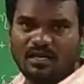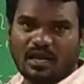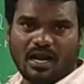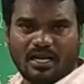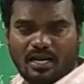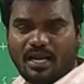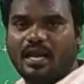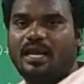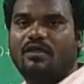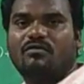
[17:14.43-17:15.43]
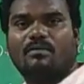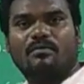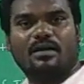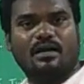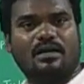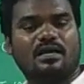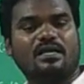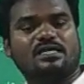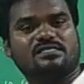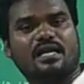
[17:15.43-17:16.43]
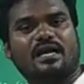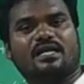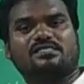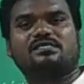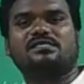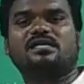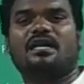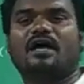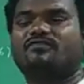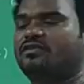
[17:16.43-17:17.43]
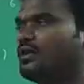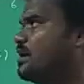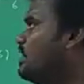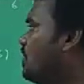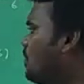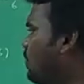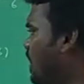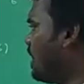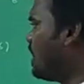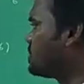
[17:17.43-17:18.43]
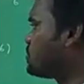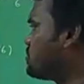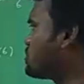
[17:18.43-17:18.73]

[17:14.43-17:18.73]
not in a negative number, it is not exceeded after 1 also,